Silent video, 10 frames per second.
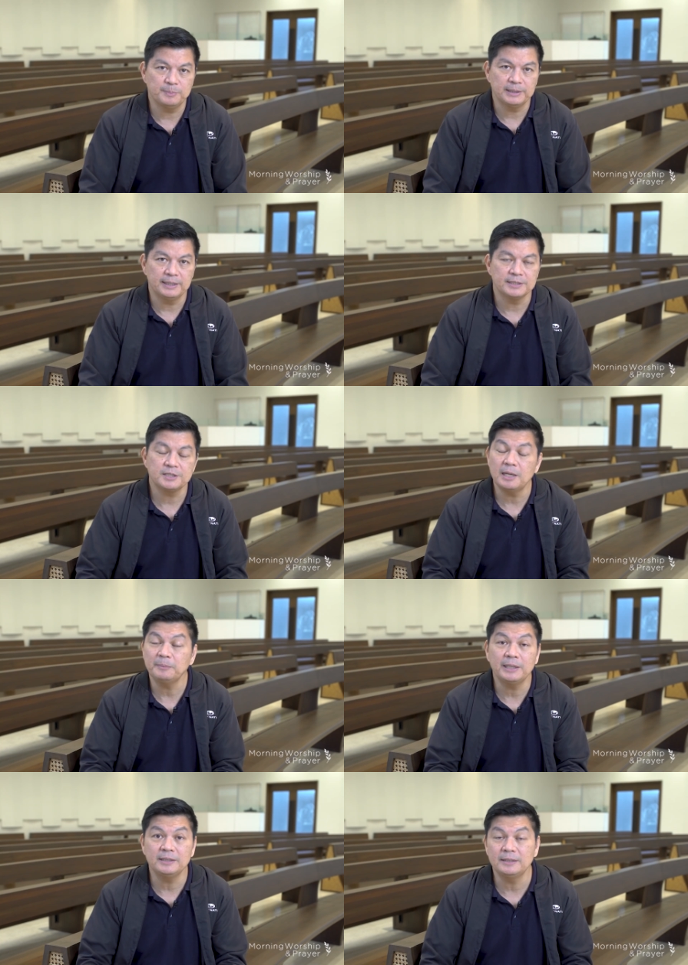But in
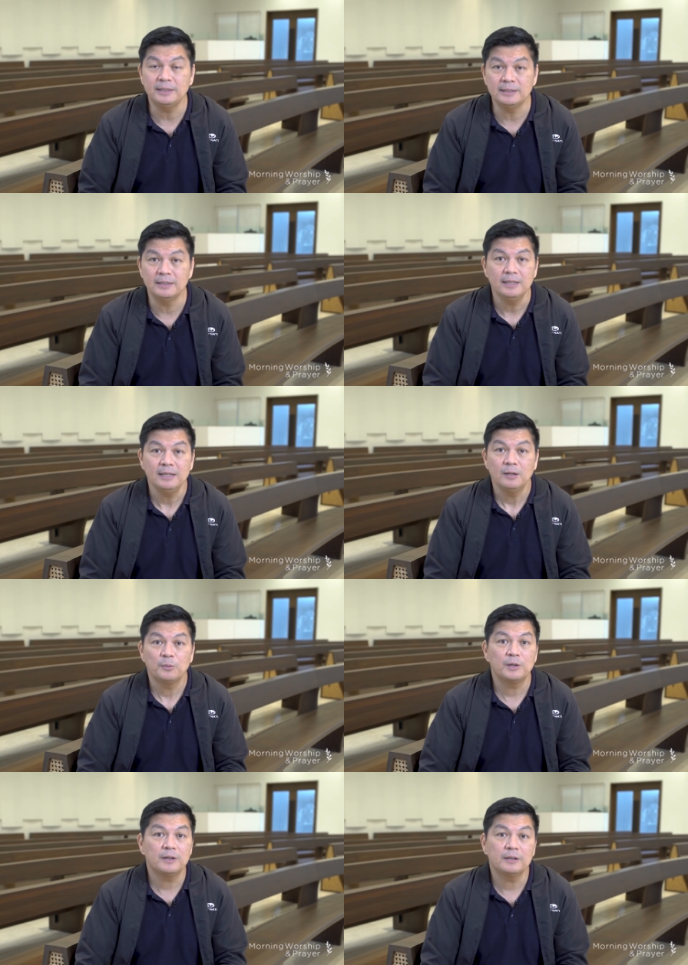Psalm 19,
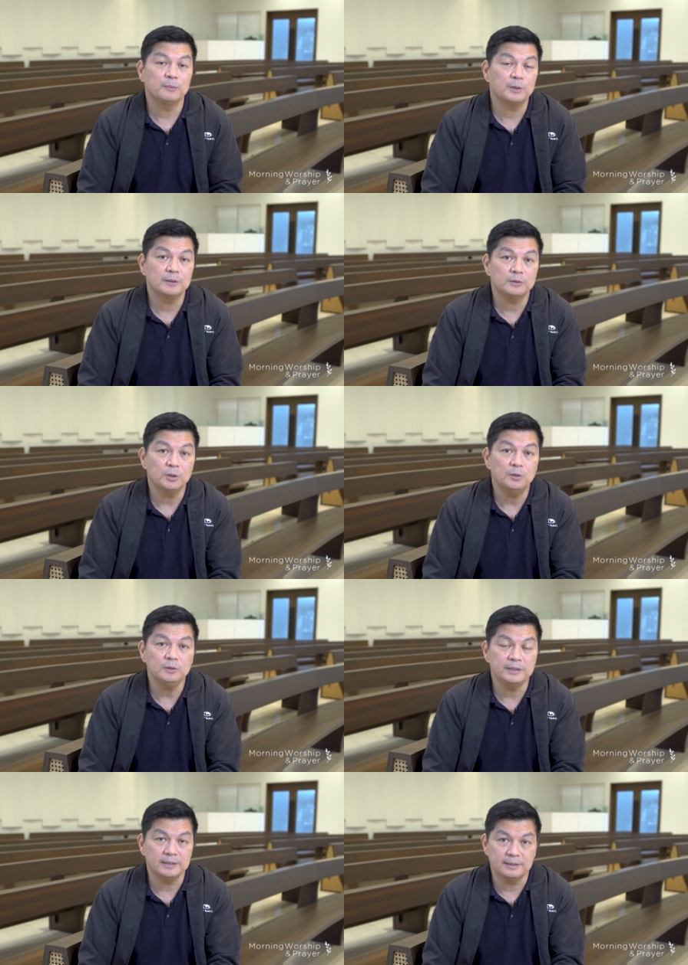we're, we're
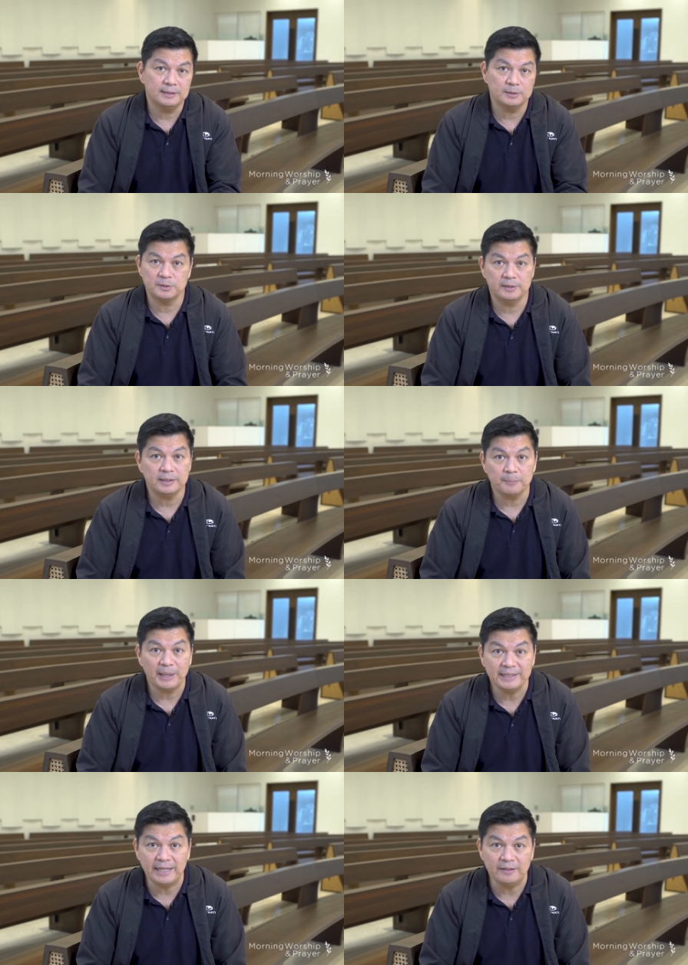told here that it was written
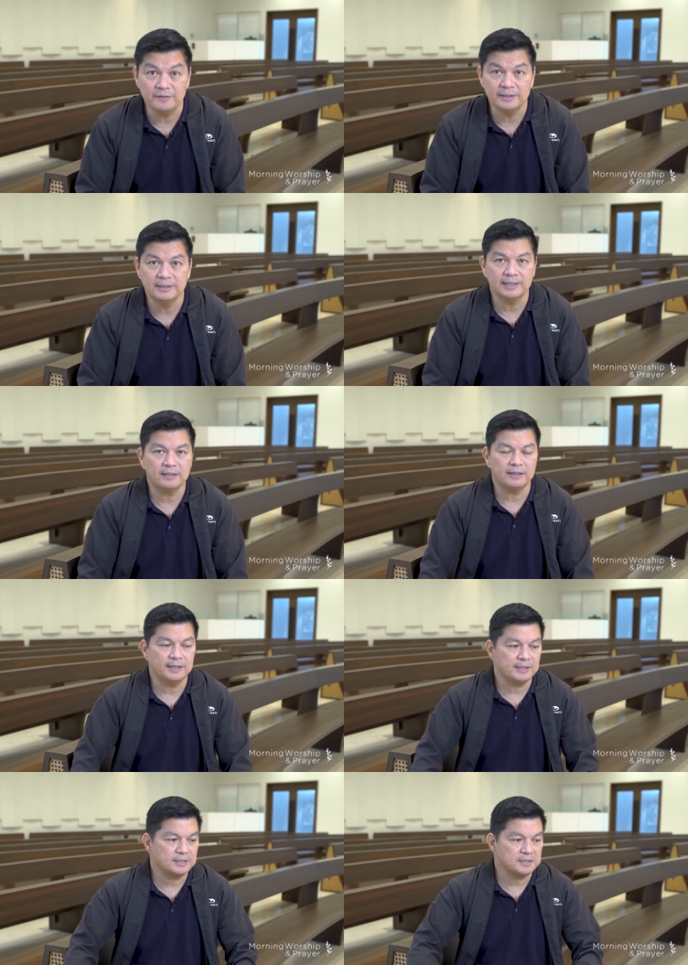by David,
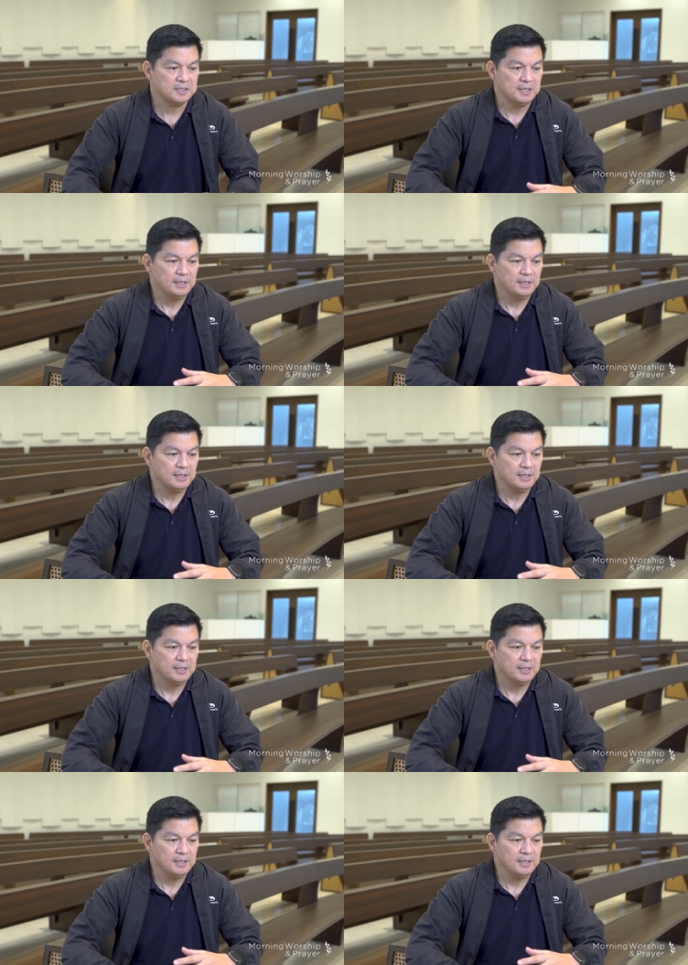declares